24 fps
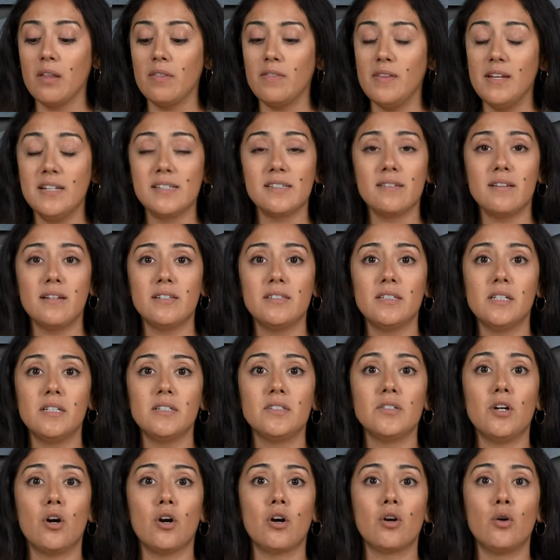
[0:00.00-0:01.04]
These
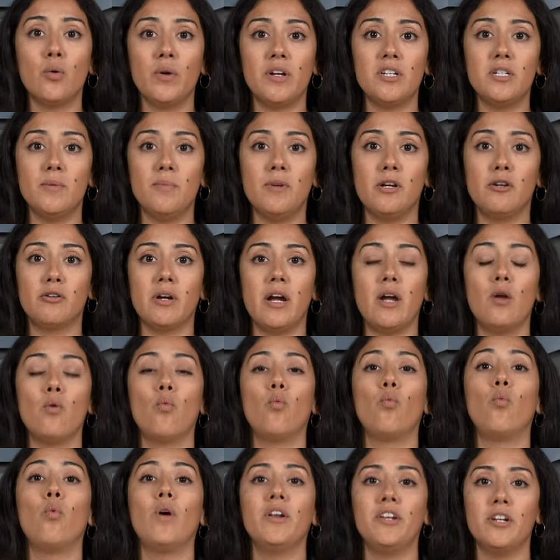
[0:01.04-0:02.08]
lenses are going to be great
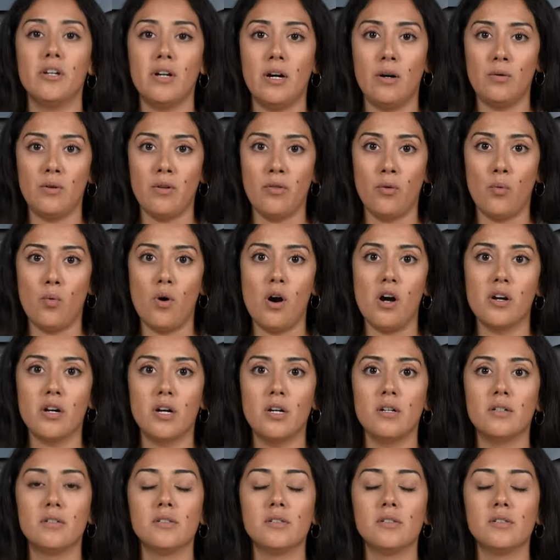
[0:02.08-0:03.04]
when you're out on the water.